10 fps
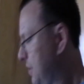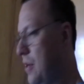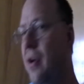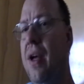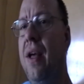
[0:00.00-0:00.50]

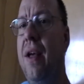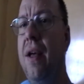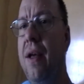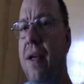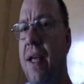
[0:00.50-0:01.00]
So,
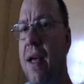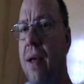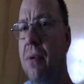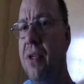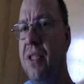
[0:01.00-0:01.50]
yeah,
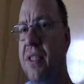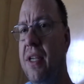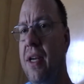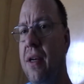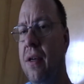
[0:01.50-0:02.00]
I'm going to just
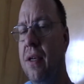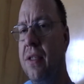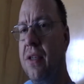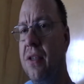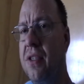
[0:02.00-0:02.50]
sit here and
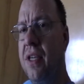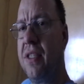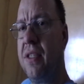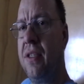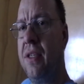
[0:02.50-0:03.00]
start
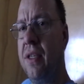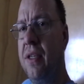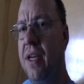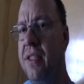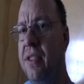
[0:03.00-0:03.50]
slicing
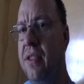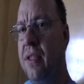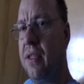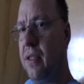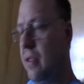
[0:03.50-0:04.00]
and dicing
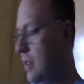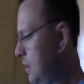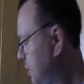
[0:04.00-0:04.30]
and